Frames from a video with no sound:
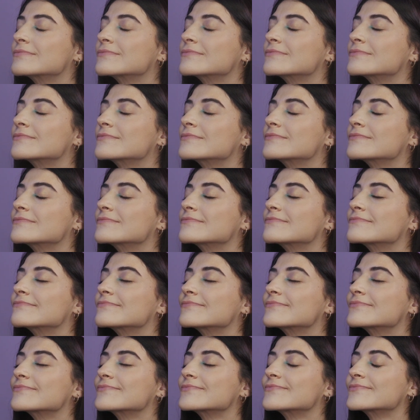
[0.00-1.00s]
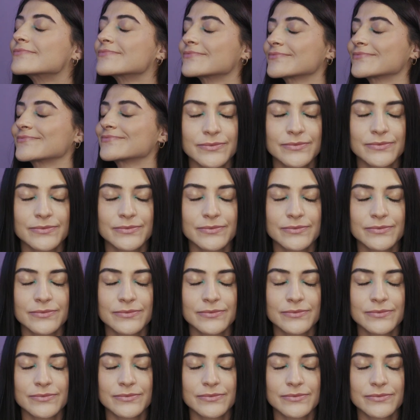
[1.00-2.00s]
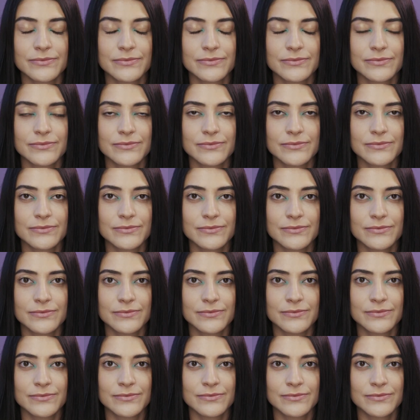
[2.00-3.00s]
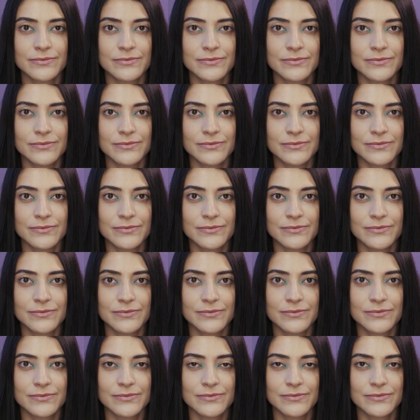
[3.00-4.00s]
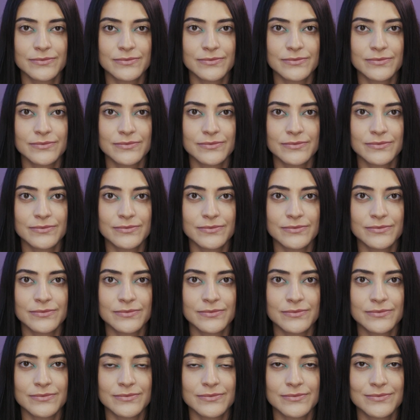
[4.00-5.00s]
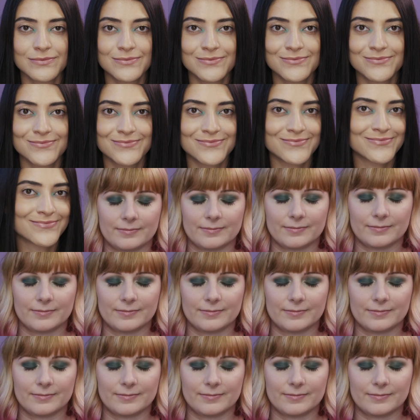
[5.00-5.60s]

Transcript: Nobody speaks.